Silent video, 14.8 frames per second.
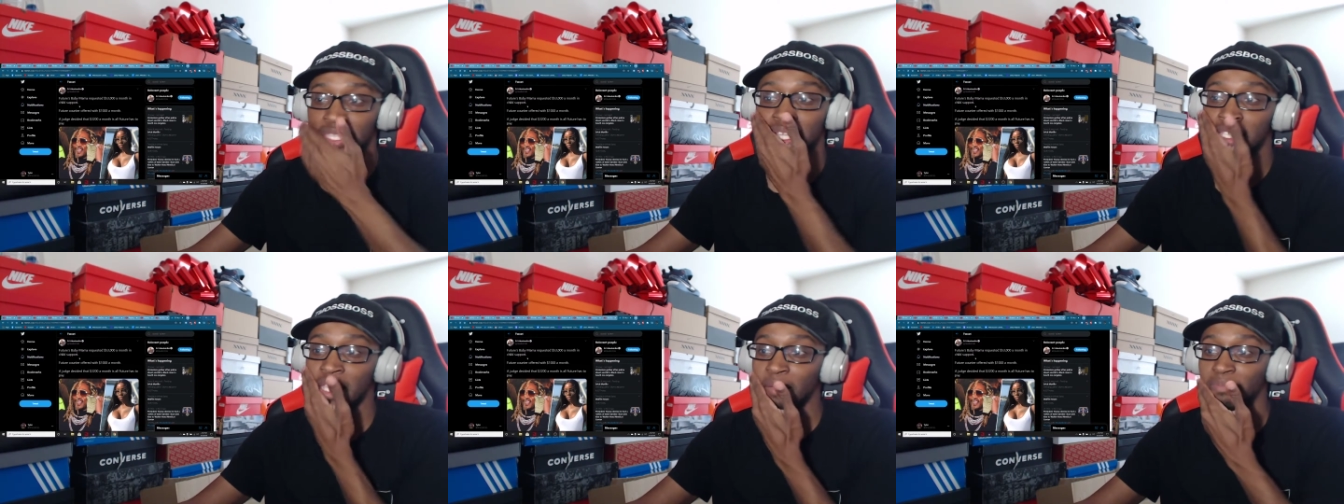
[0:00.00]

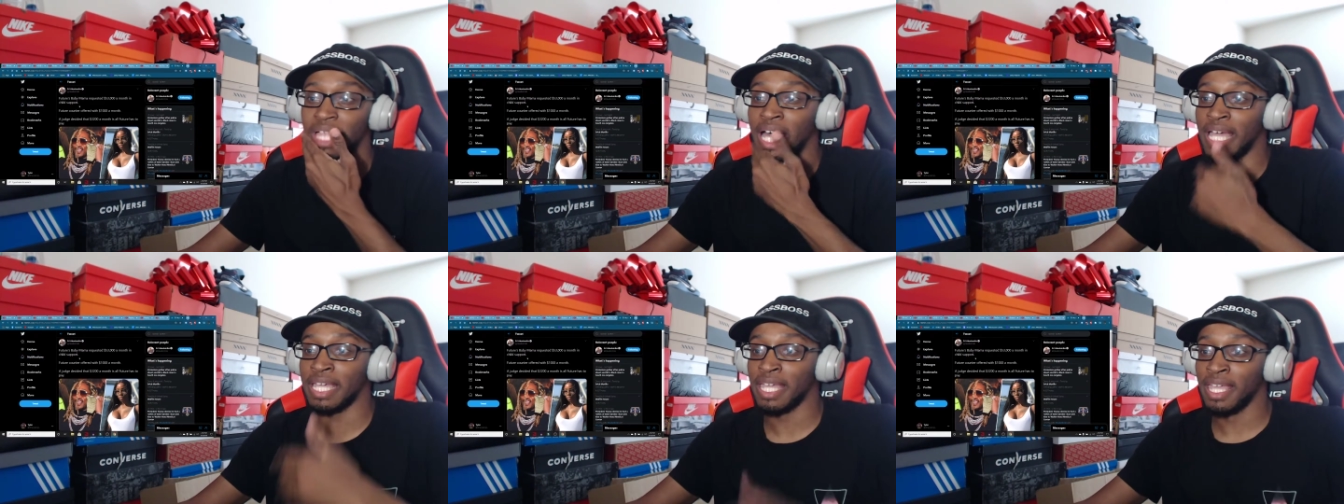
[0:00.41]
Because I'm
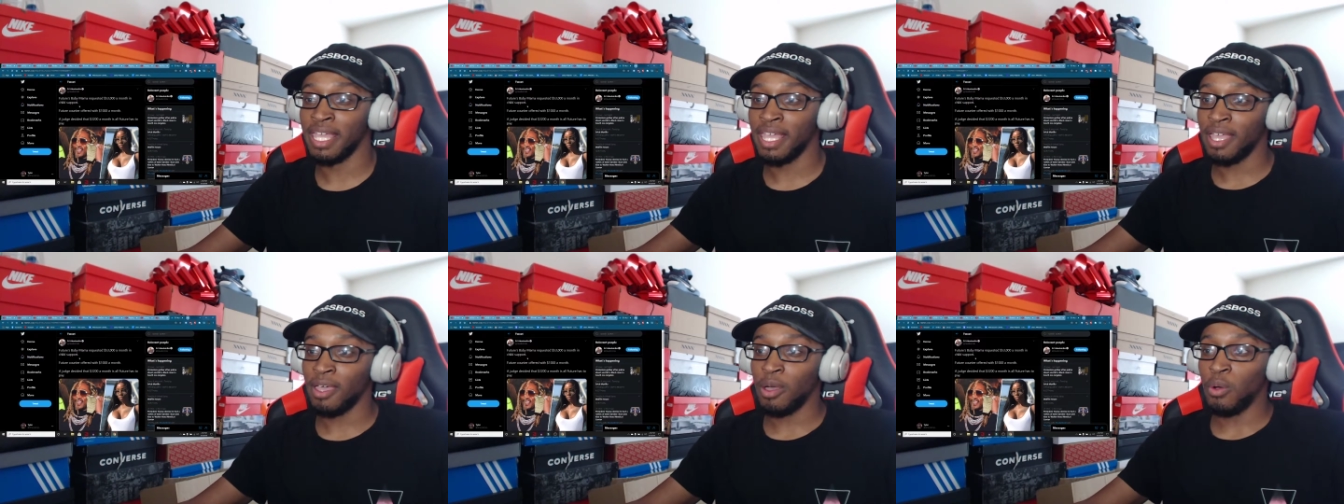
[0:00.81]
like,
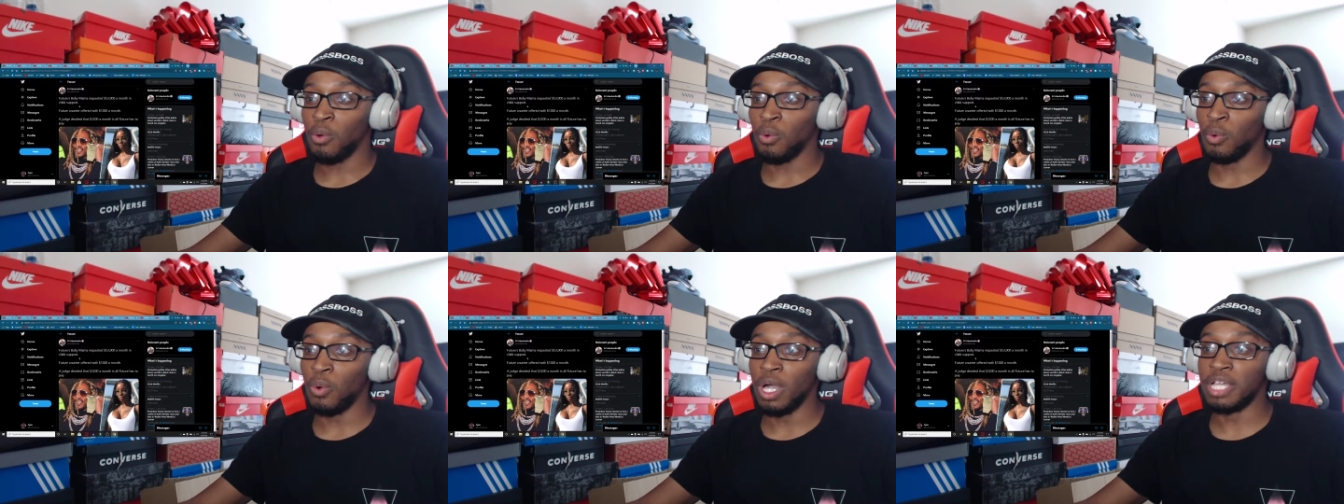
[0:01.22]

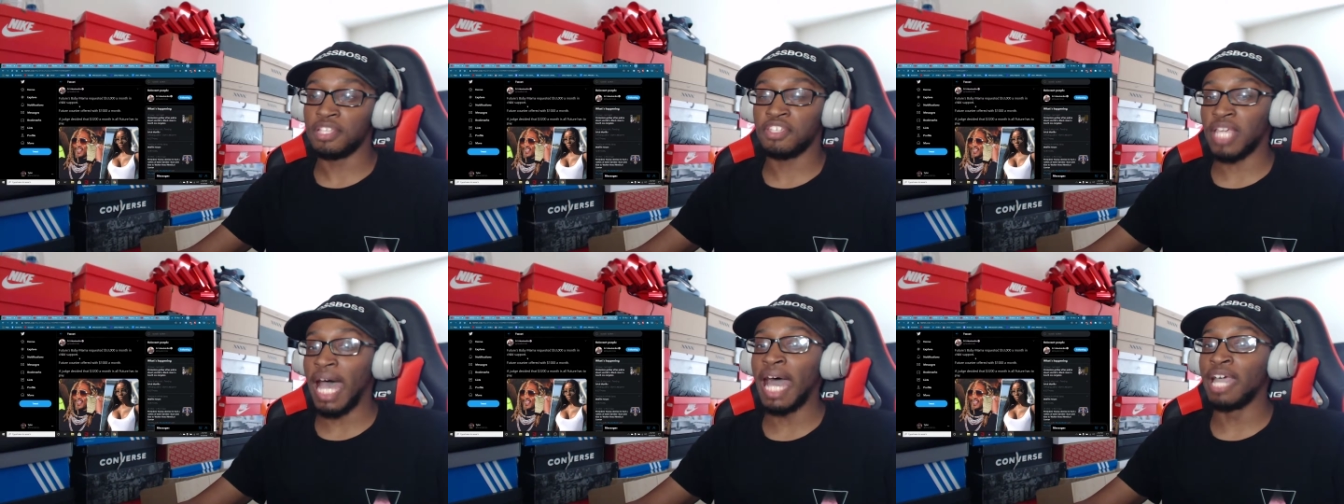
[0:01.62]
what
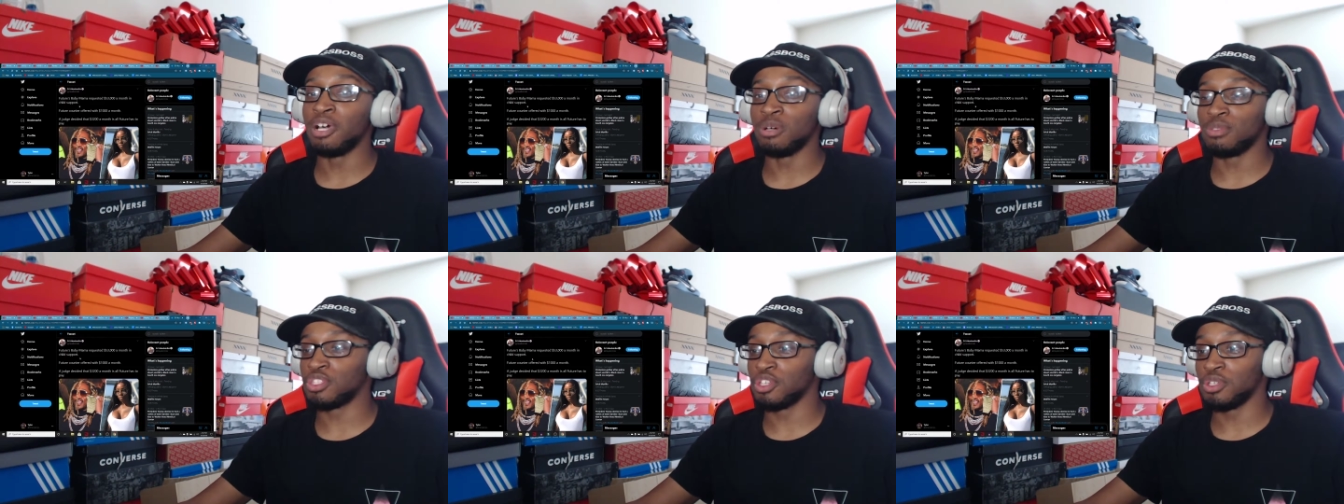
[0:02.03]

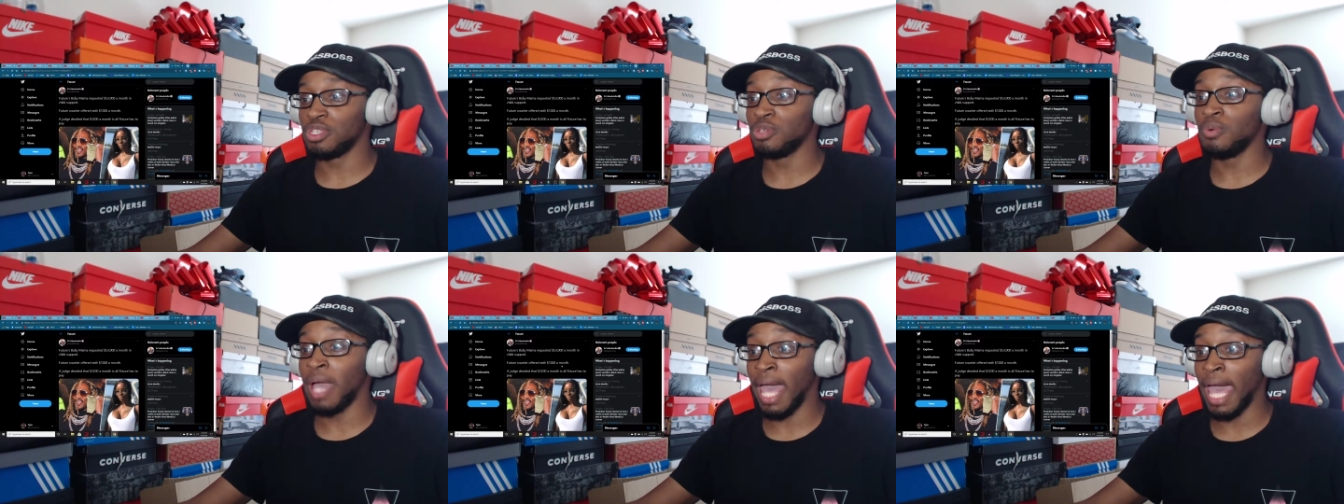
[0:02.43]
child do
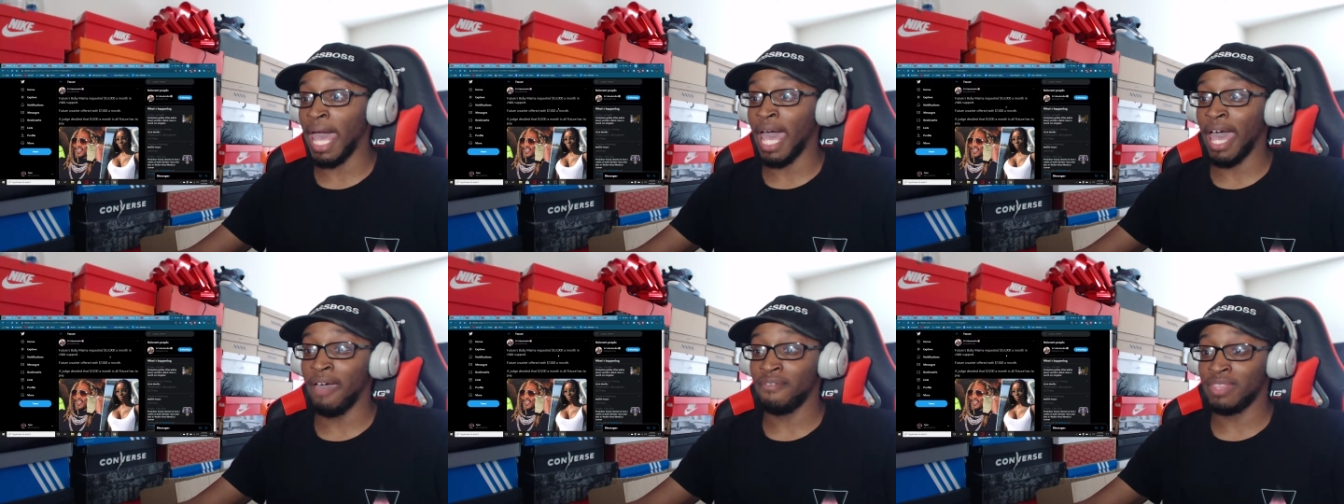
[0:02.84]
you
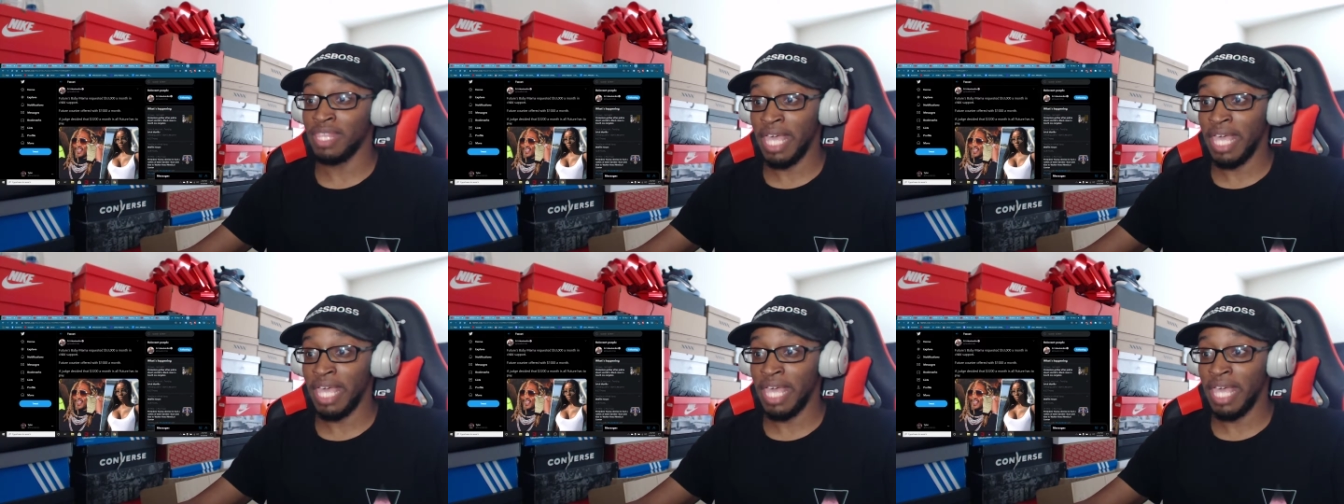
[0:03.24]
have